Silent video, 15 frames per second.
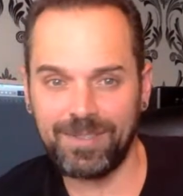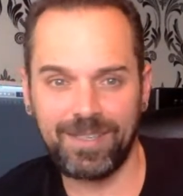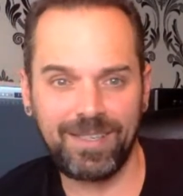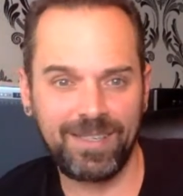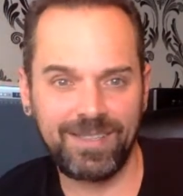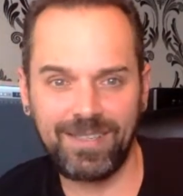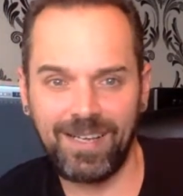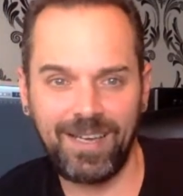
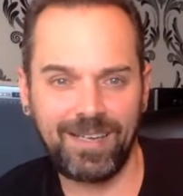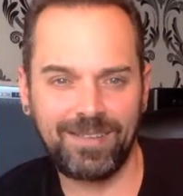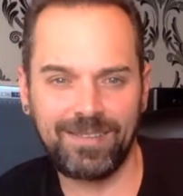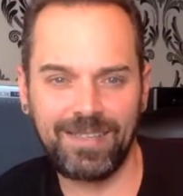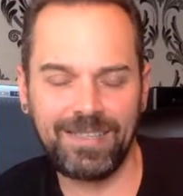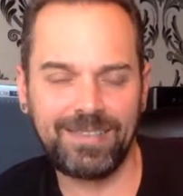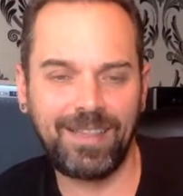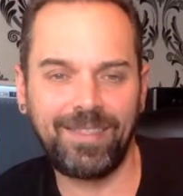It's like
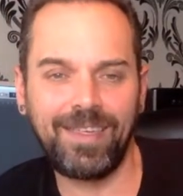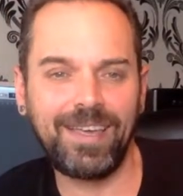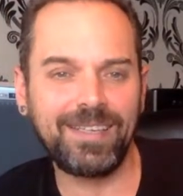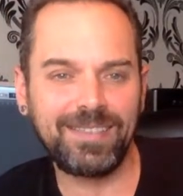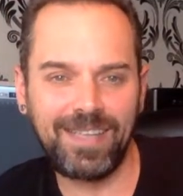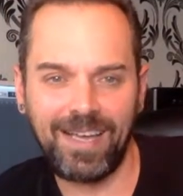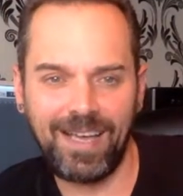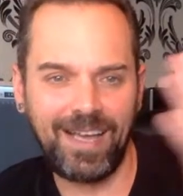the thing is
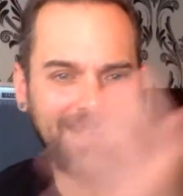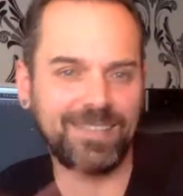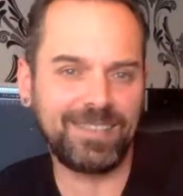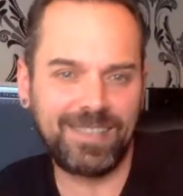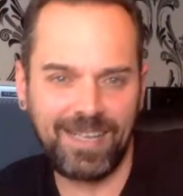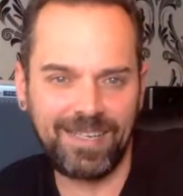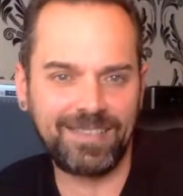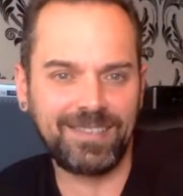that I
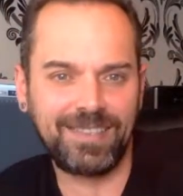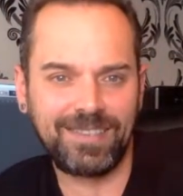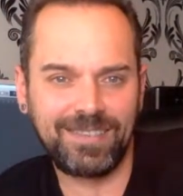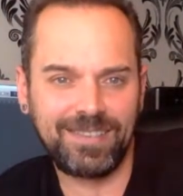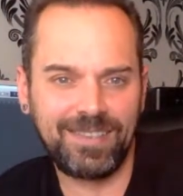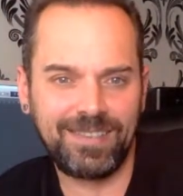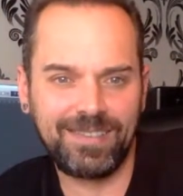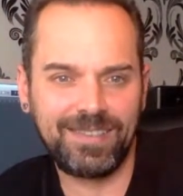decided
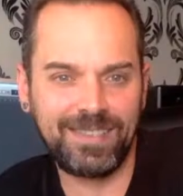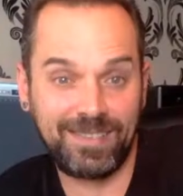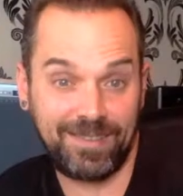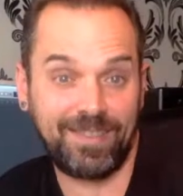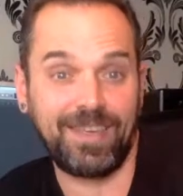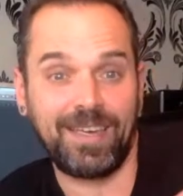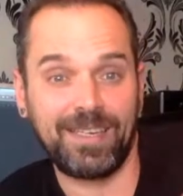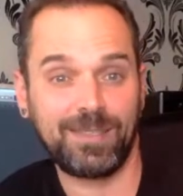this thing.